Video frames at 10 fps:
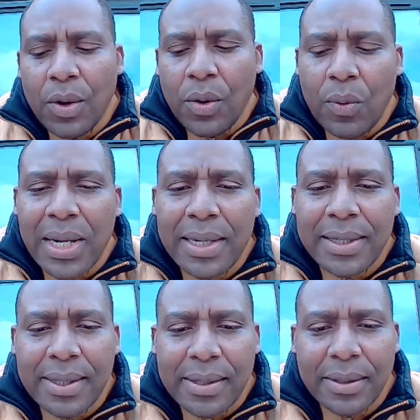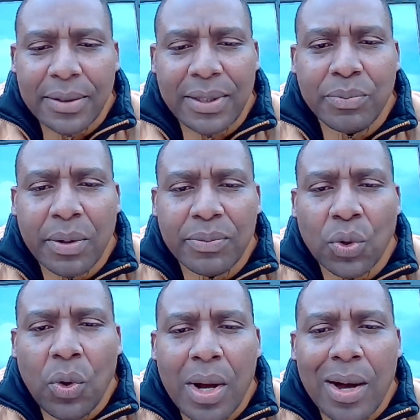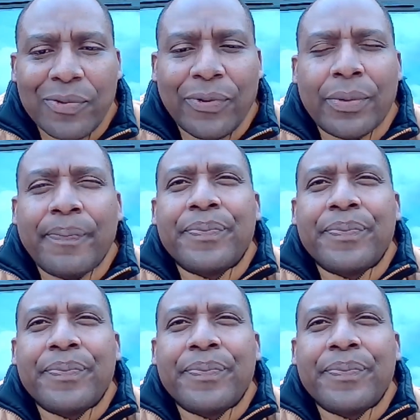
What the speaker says: What are the symptoms to look out for?